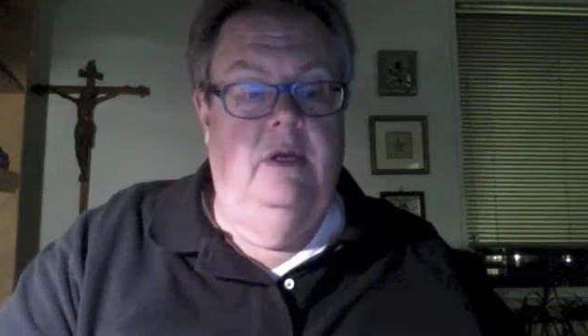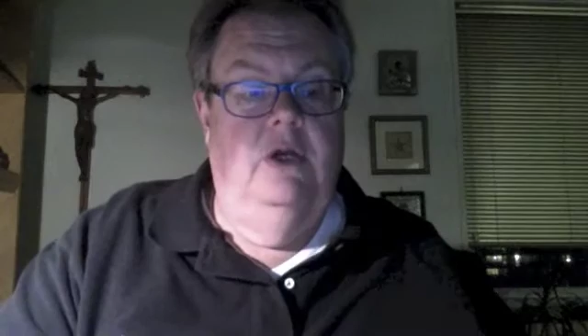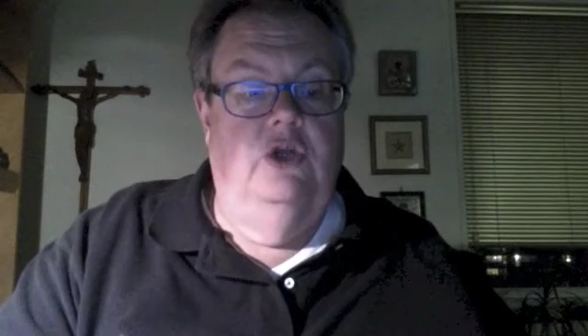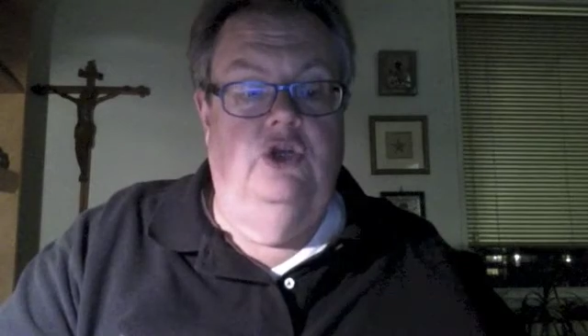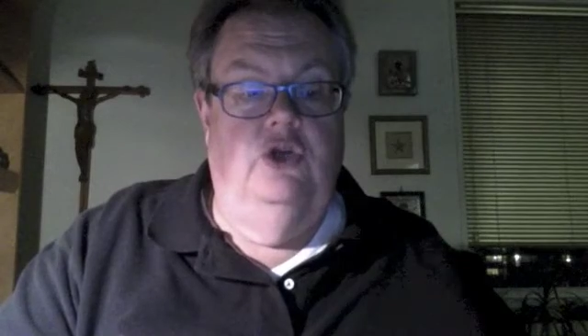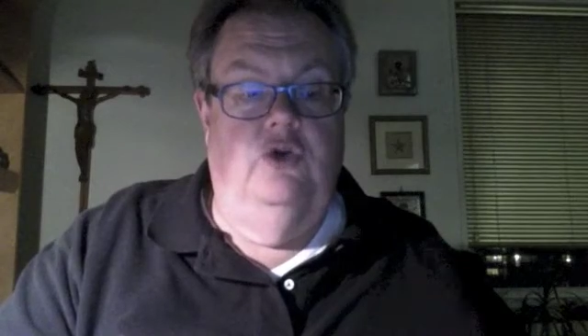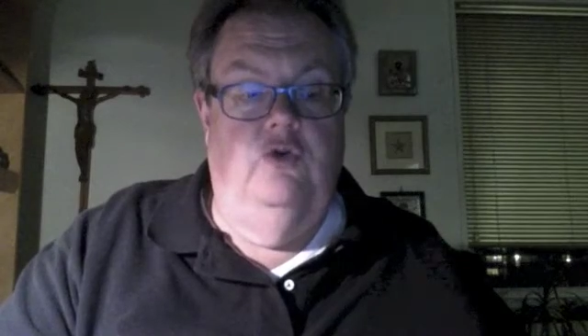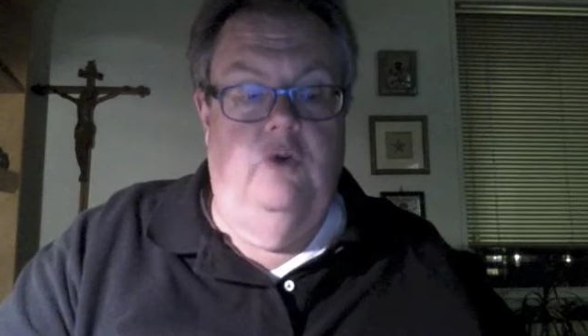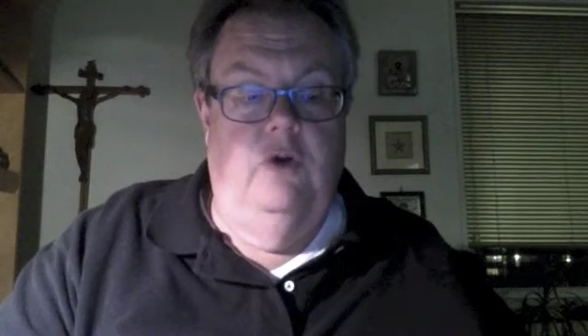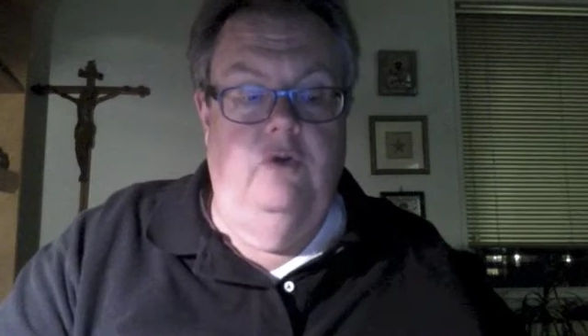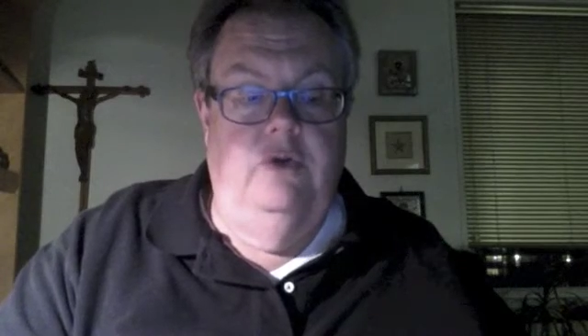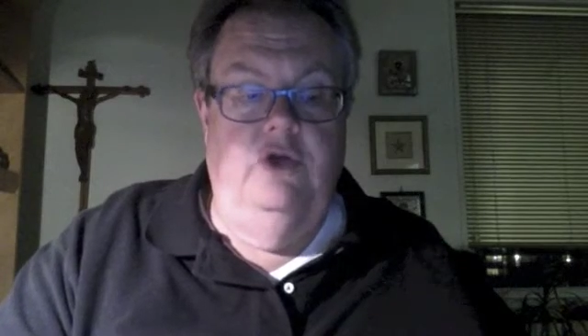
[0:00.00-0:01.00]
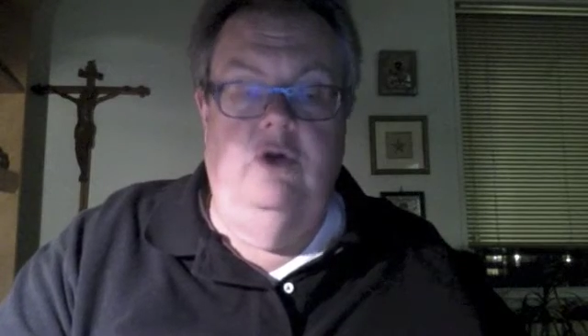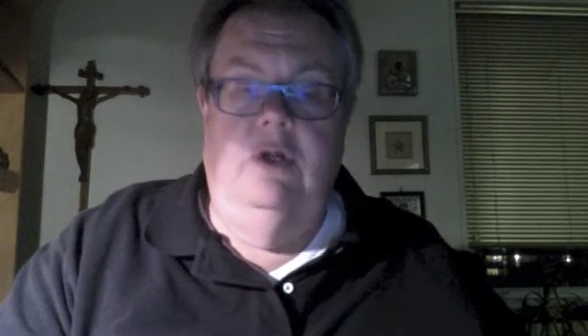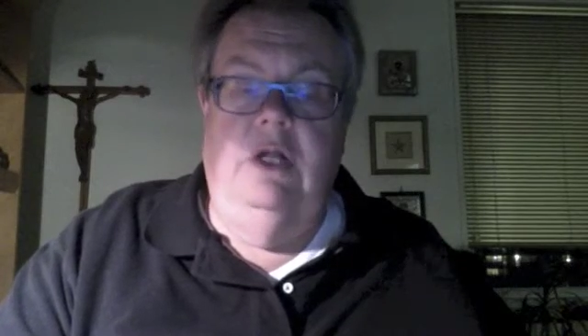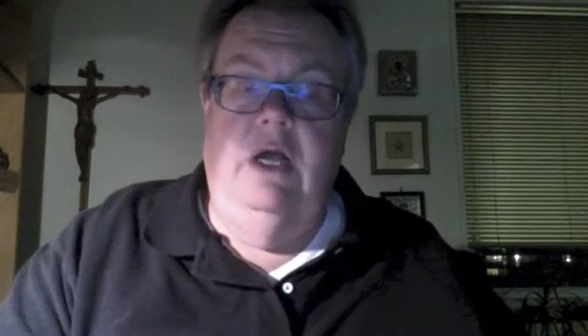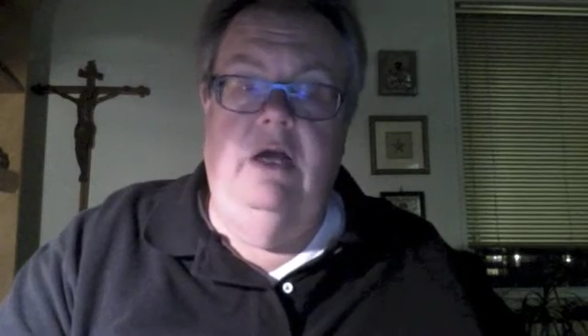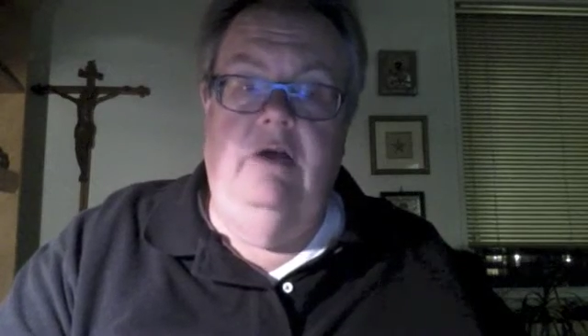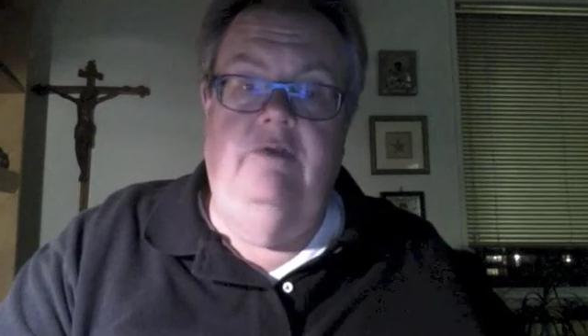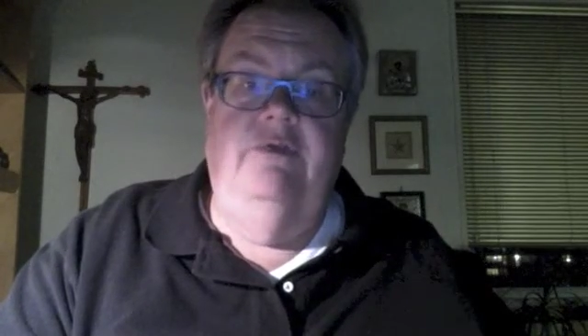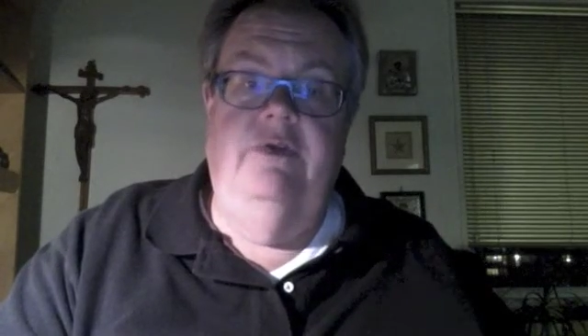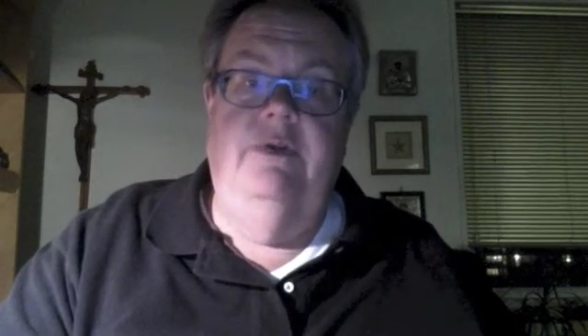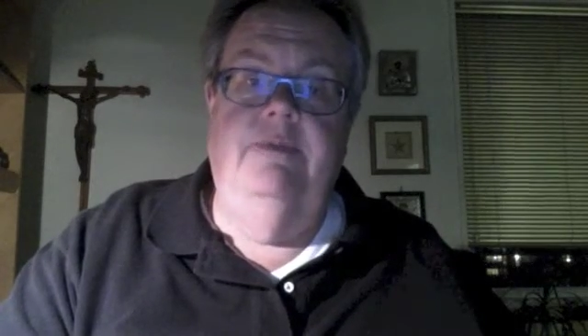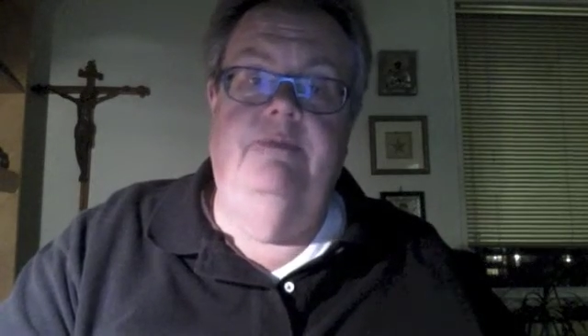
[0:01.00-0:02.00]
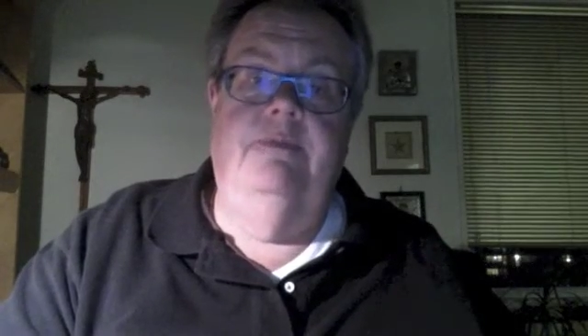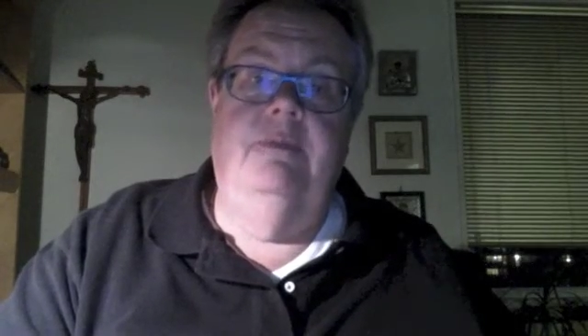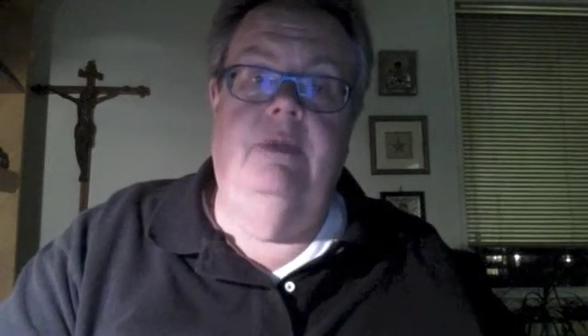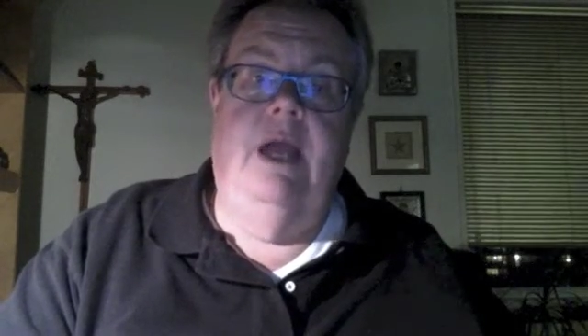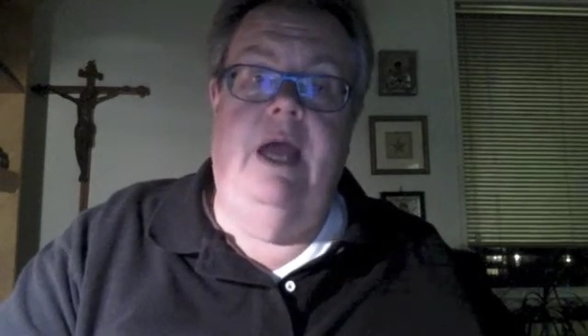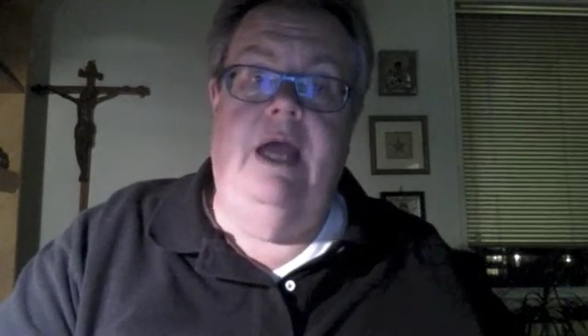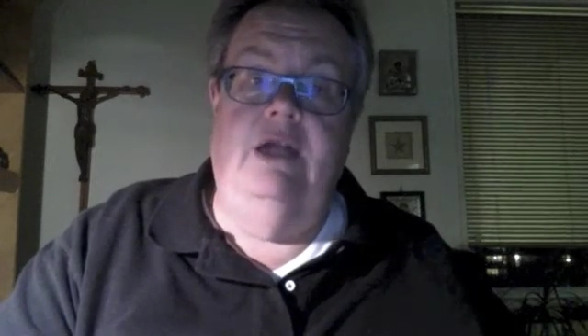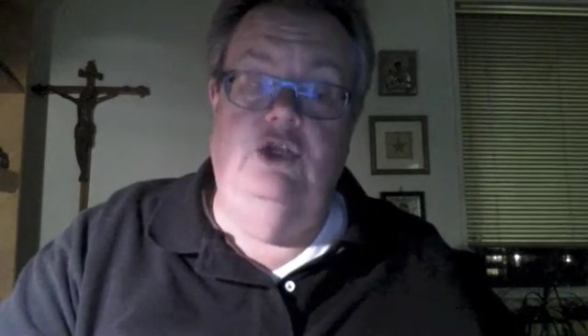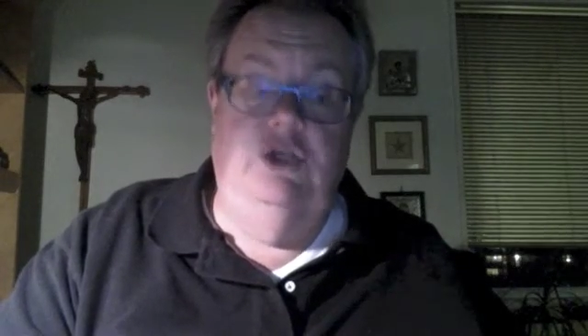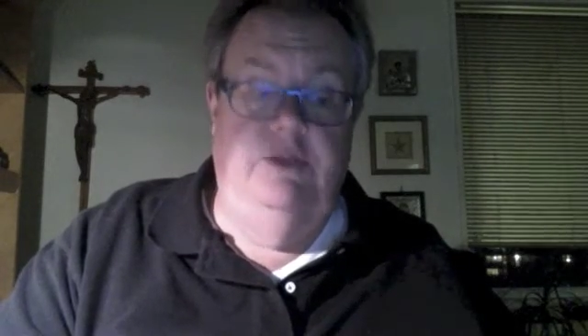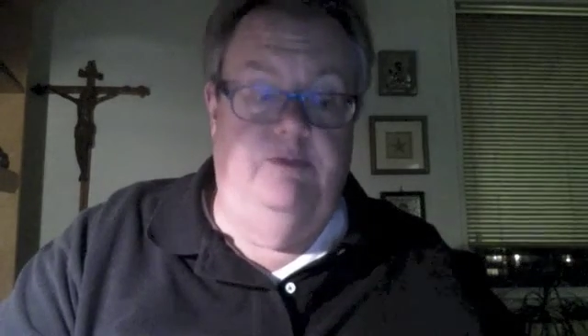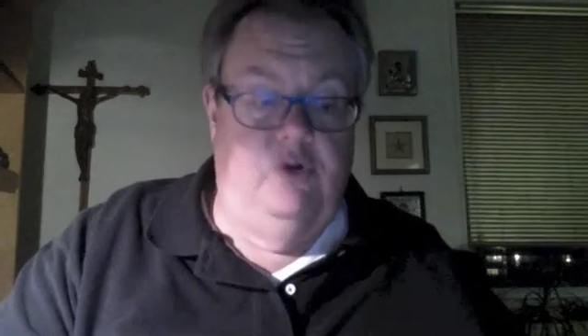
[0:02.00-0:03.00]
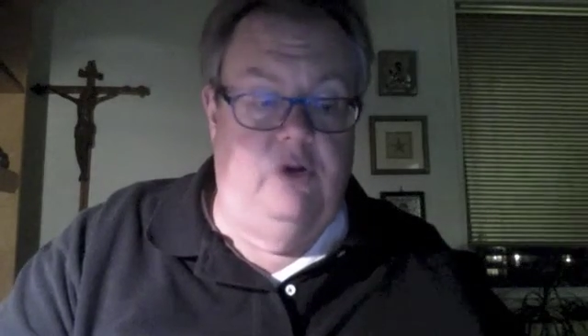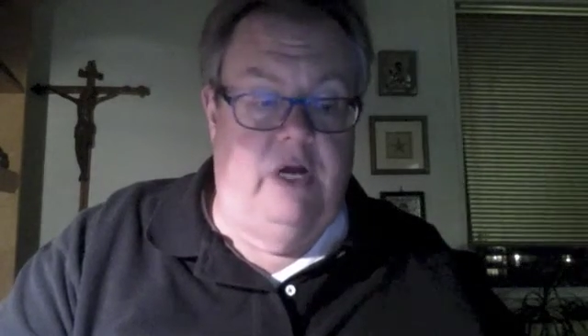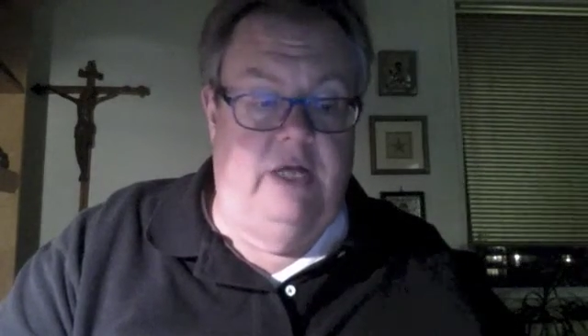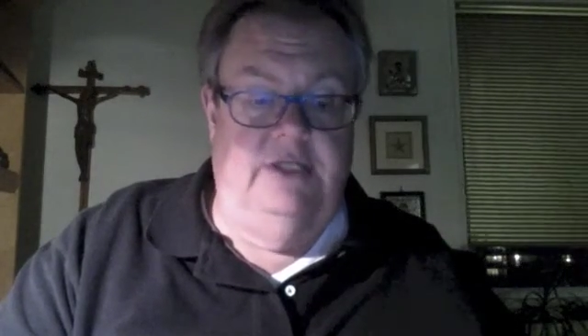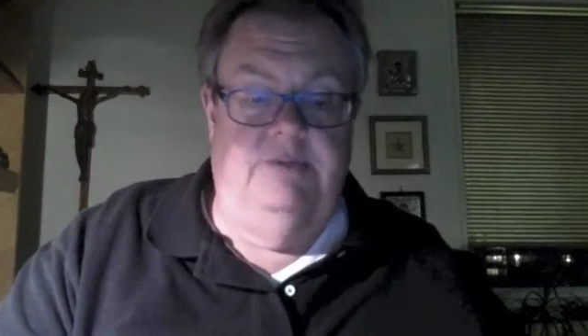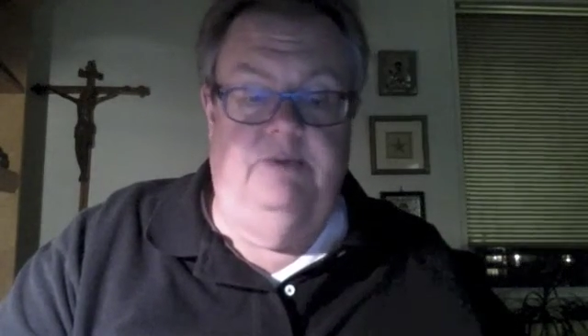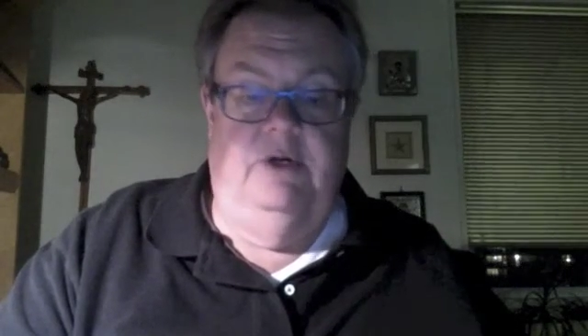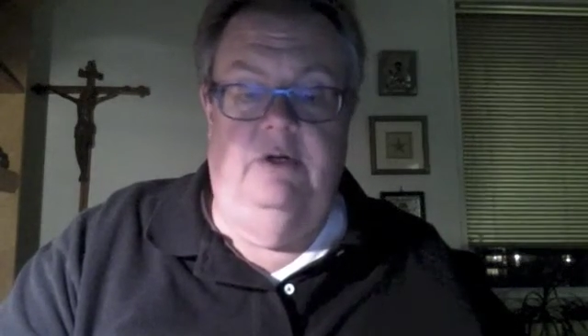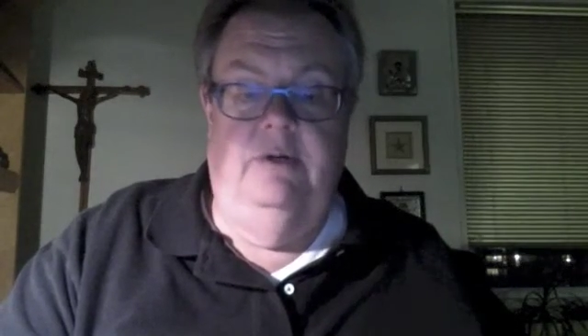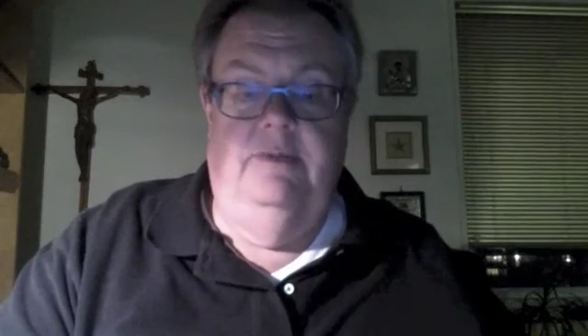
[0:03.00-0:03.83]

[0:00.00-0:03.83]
to grow in your love and to prosper.